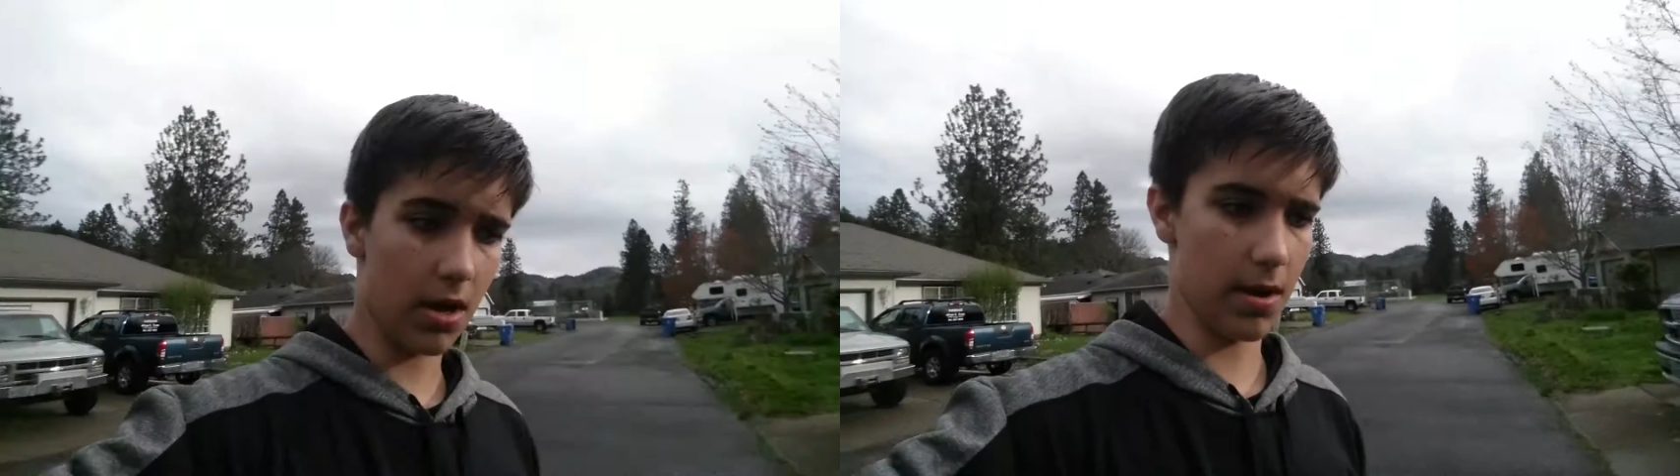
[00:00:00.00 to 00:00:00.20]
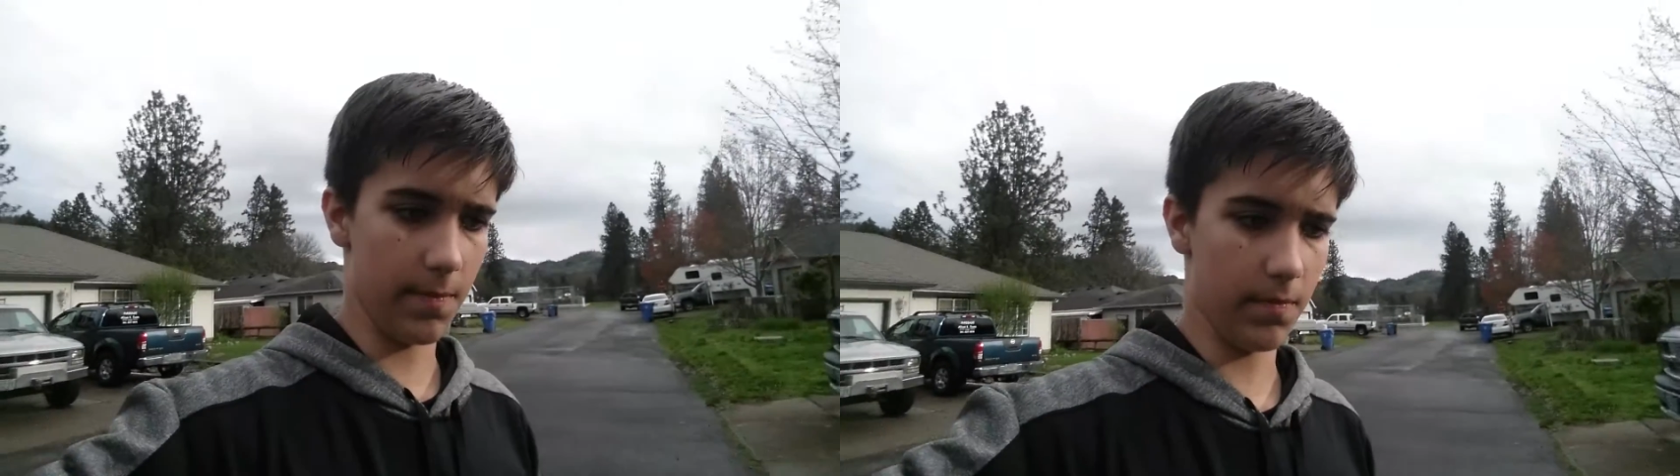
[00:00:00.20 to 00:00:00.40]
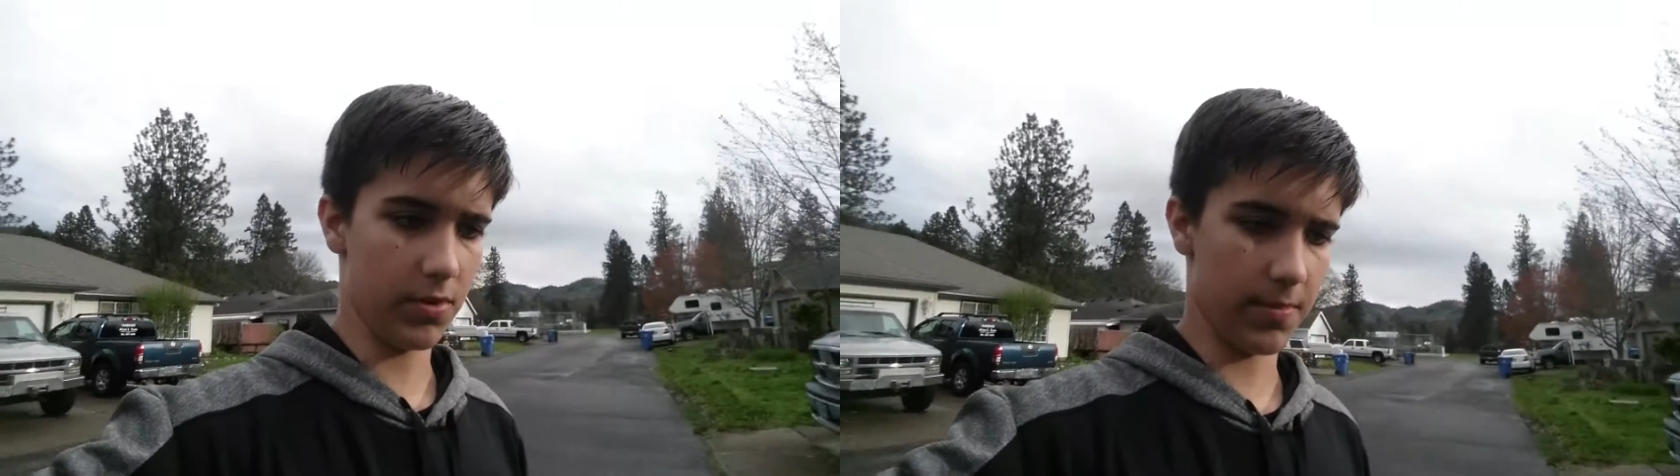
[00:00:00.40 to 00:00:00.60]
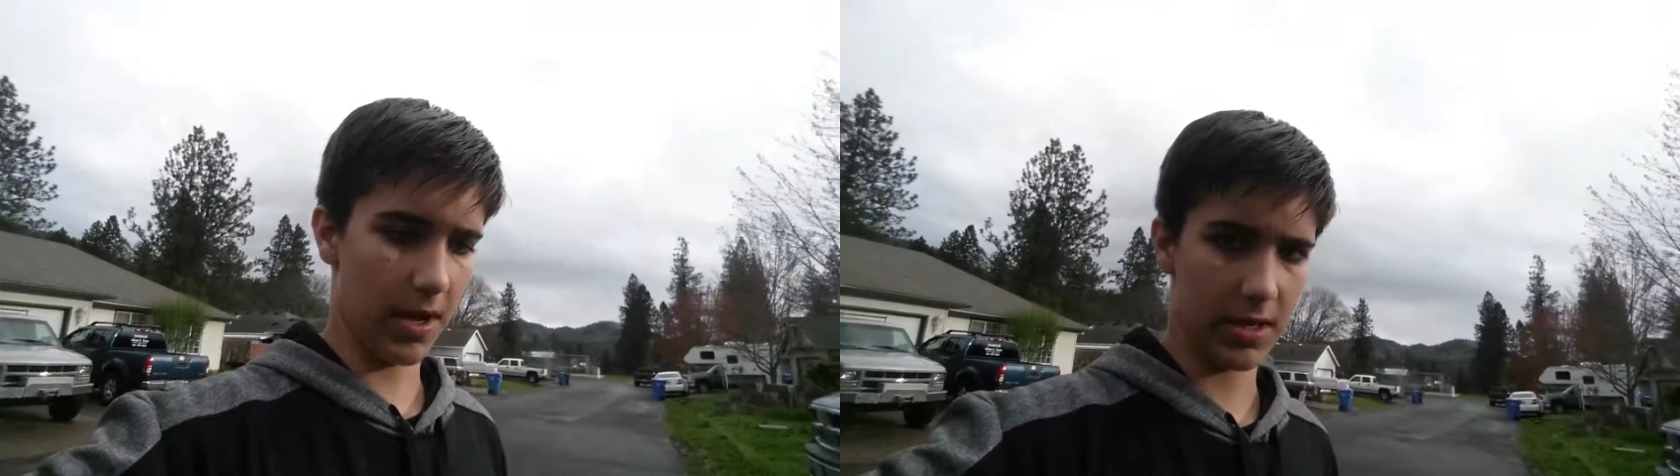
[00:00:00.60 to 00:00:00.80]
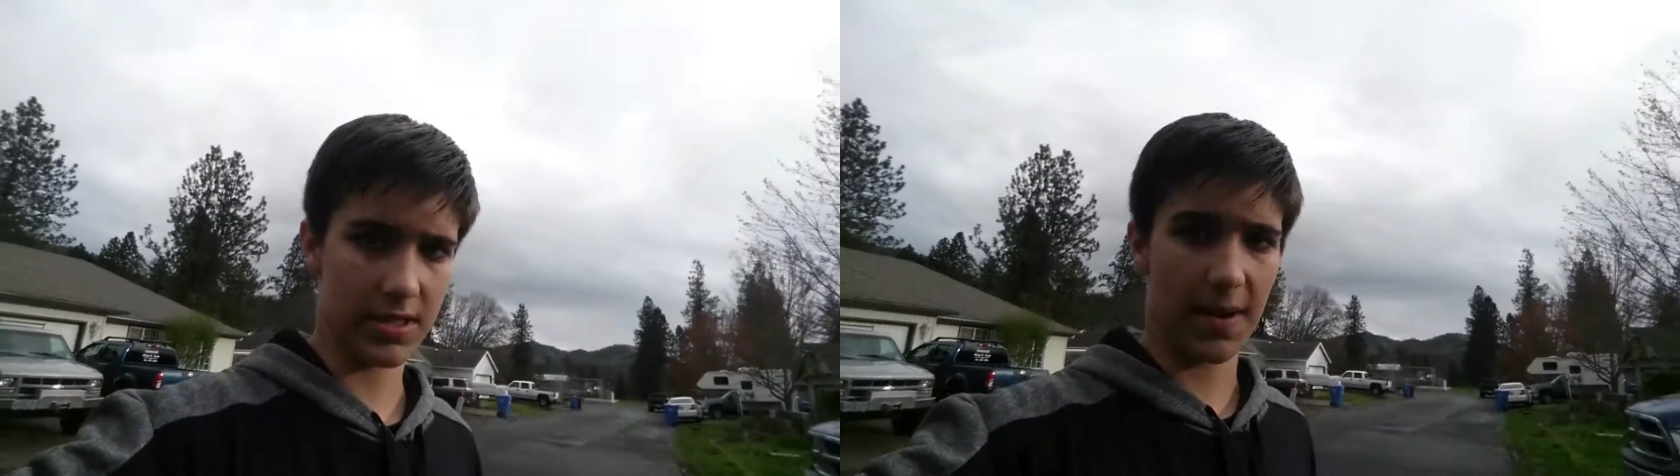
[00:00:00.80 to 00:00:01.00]
um, with
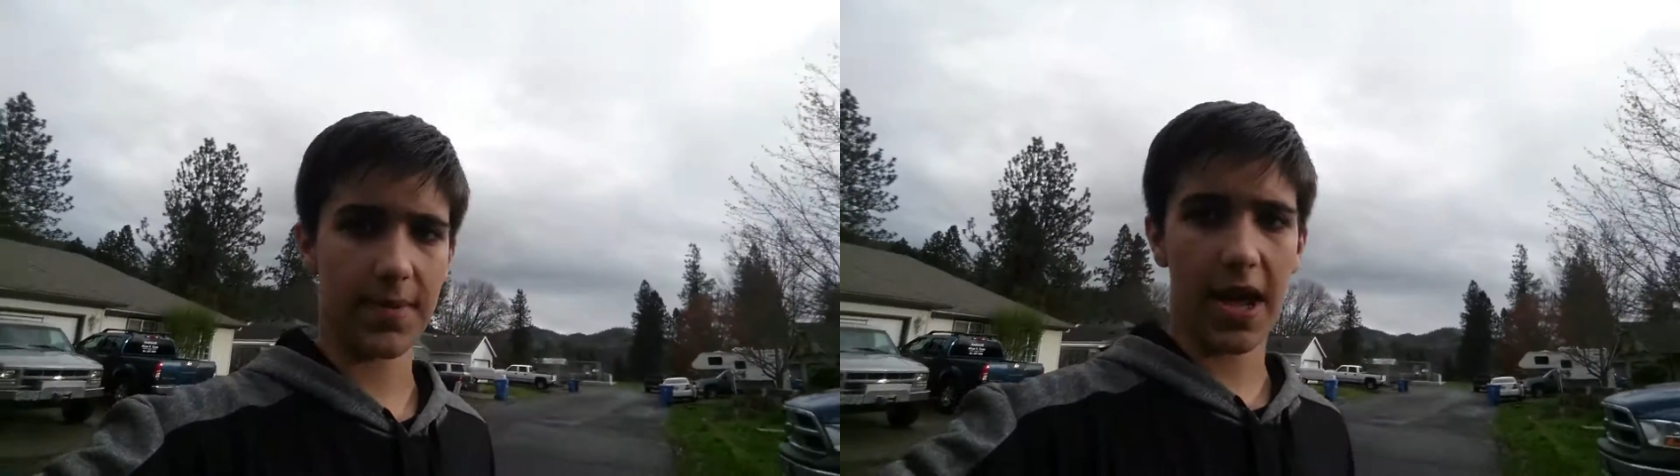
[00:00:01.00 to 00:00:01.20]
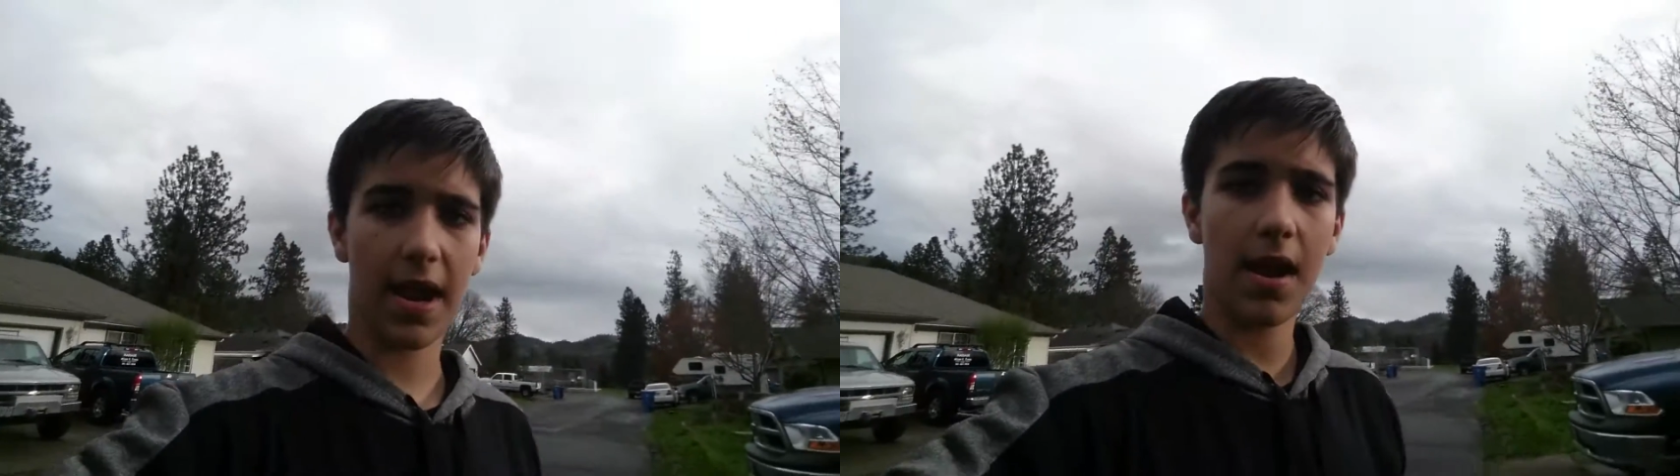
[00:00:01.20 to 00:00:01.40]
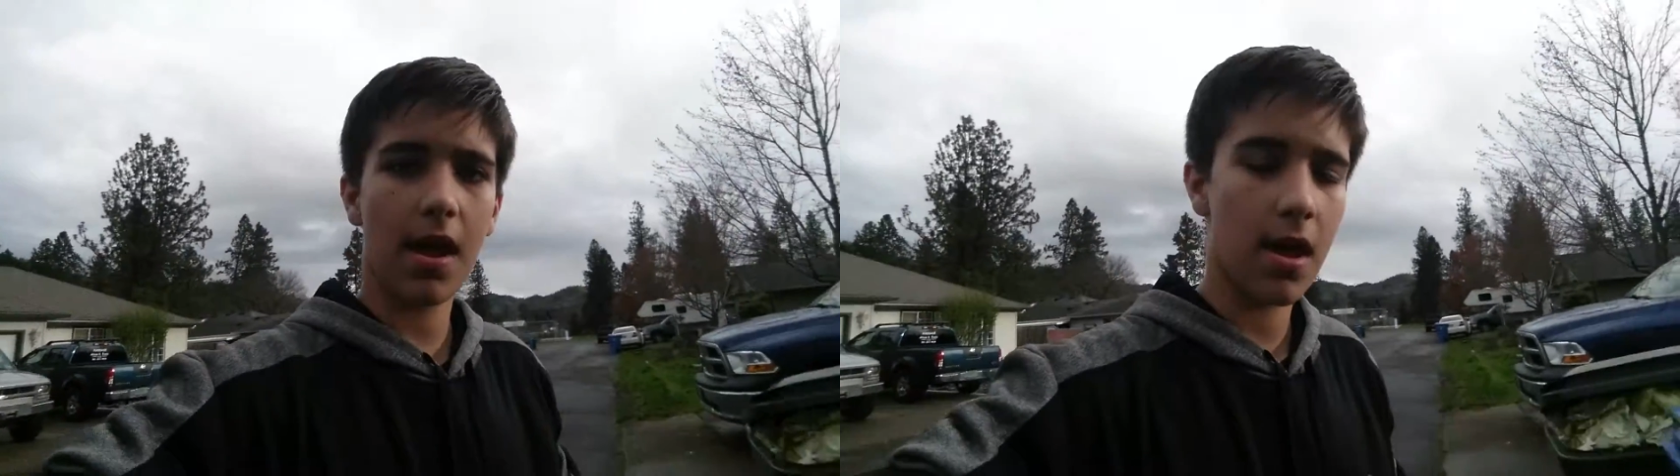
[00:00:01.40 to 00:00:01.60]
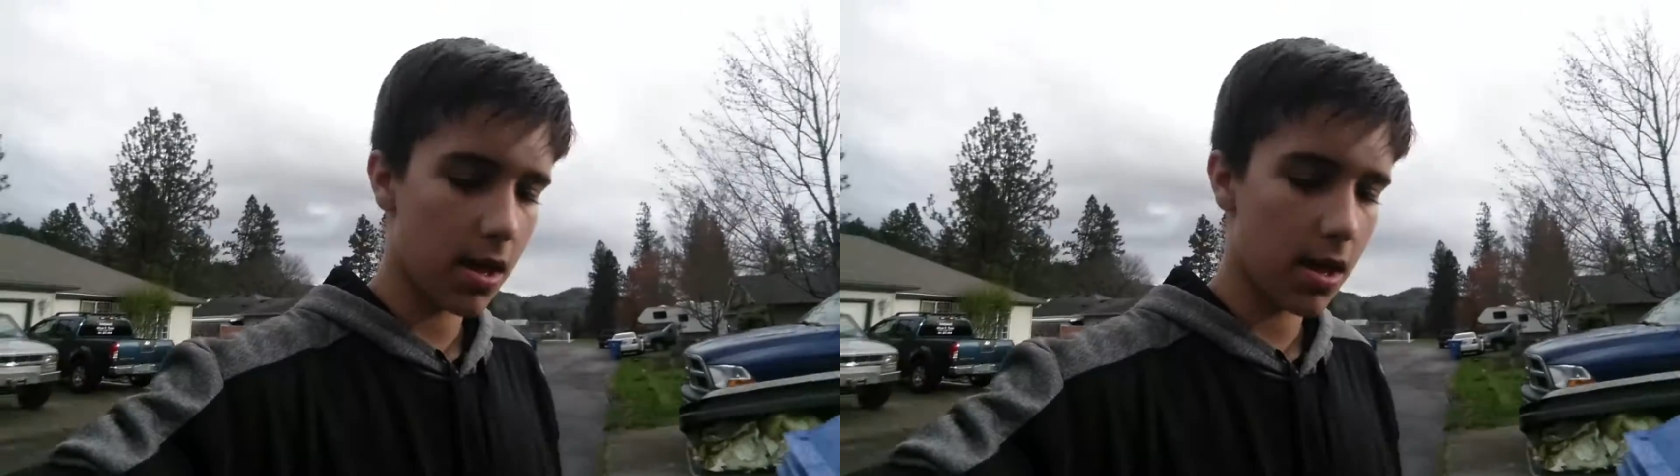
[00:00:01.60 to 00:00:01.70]
my stepdad.